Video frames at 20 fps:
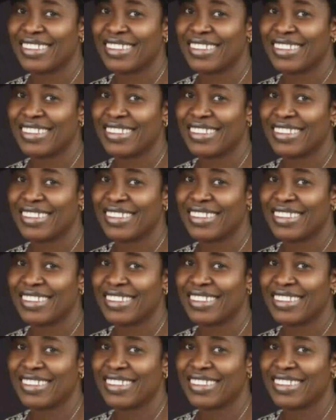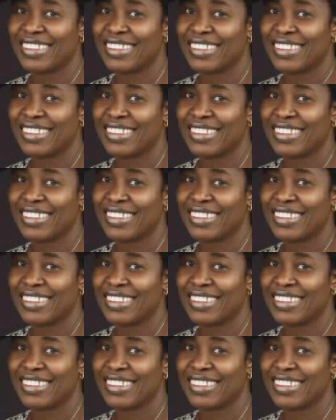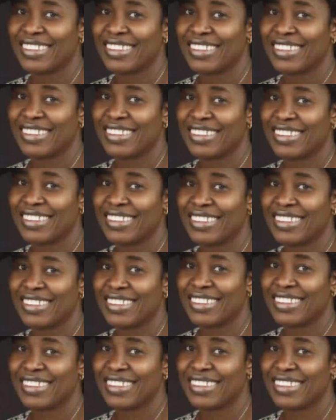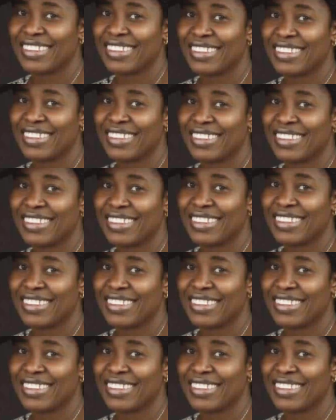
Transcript: [no speech]